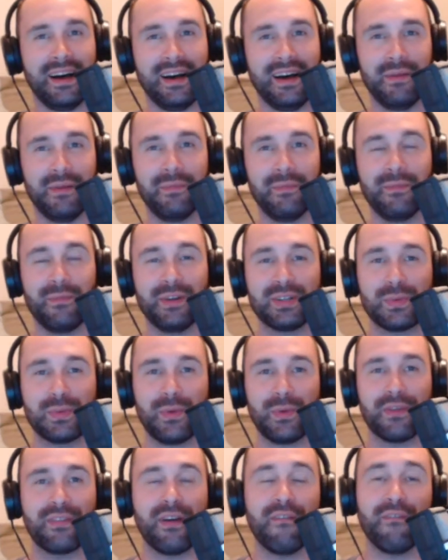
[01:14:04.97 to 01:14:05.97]
Which
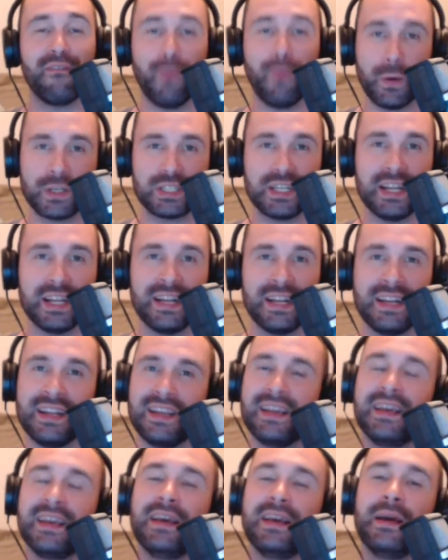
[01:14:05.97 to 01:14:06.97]
was unfortunate,
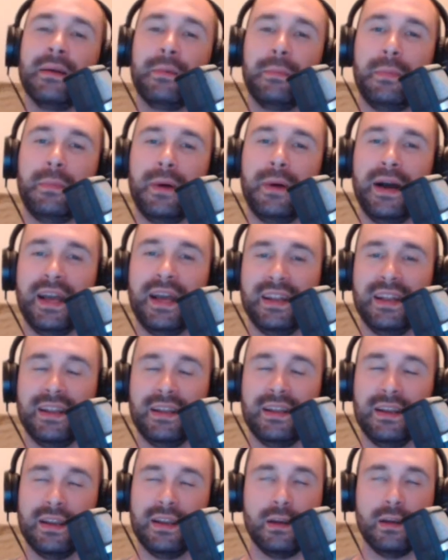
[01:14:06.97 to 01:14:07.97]
but
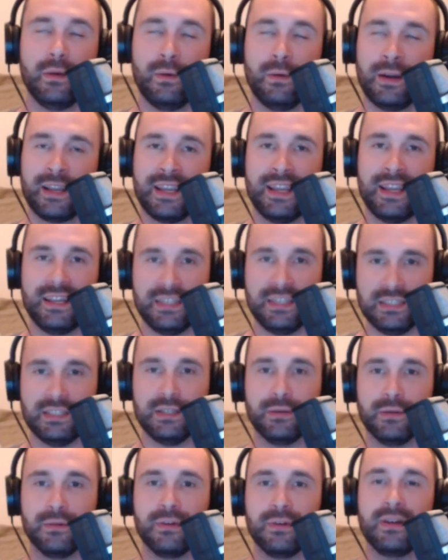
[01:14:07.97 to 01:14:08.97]
what can you
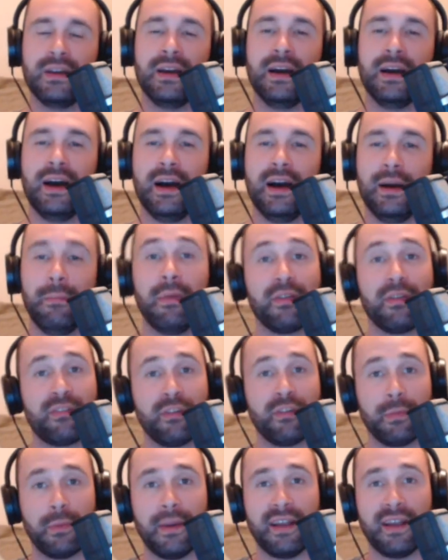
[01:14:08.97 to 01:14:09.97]
do? But
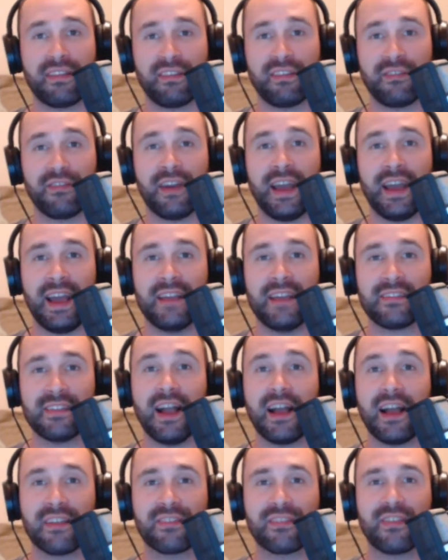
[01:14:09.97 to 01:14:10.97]
Supermassive has
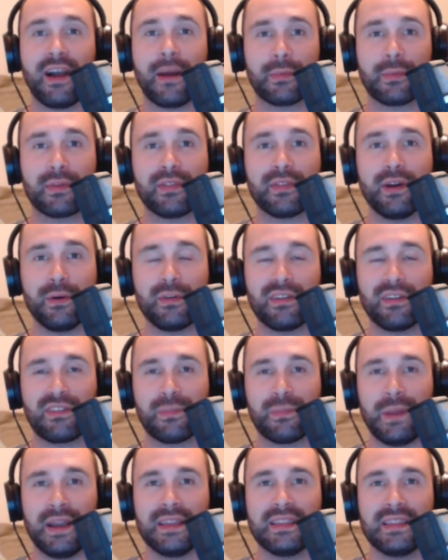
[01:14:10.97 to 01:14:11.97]
not stopped, though,
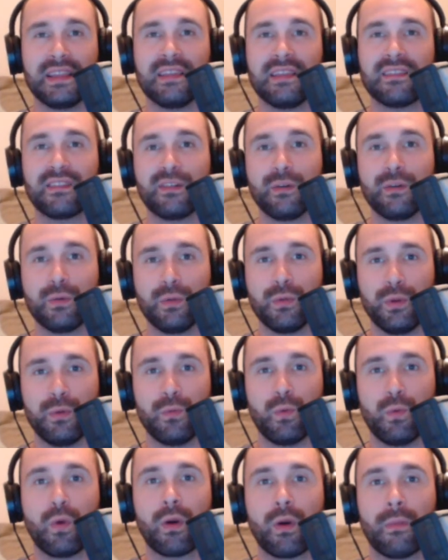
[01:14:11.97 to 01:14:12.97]
despite these two
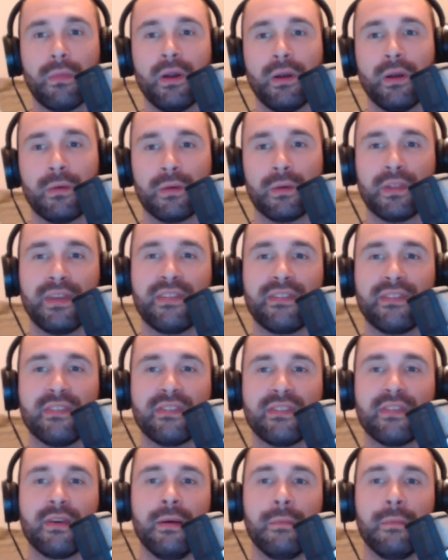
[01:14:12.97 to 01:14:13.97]
lukewarm
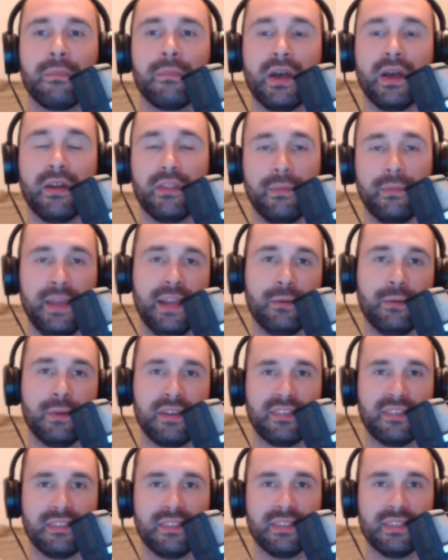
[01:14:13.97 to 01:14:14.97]
releases. The main
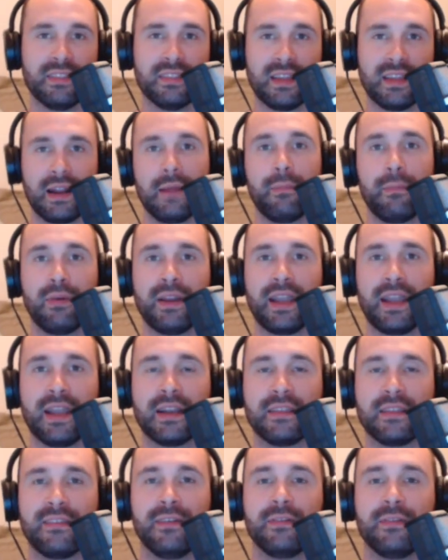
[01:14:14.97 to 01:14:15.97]
reason that I'm
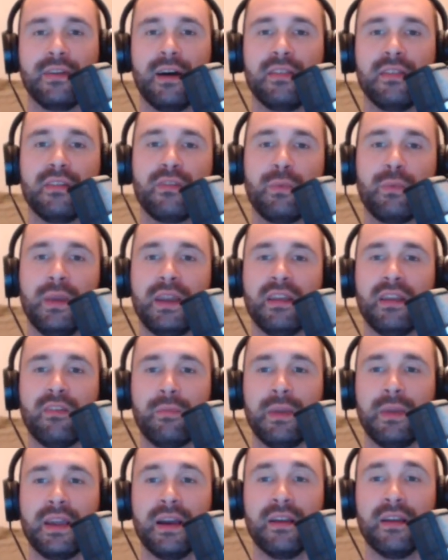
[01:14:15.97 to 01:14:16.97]
bringing Until Dawn this week is
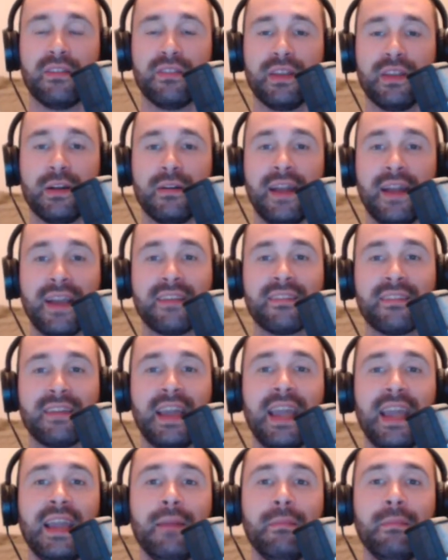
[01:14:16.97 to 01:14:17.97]
because their next
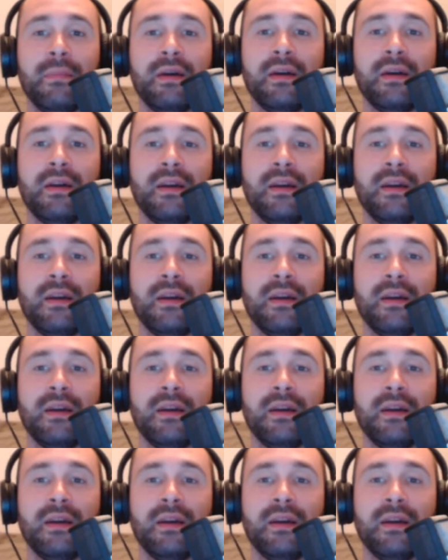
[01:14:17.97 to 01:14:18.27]
game,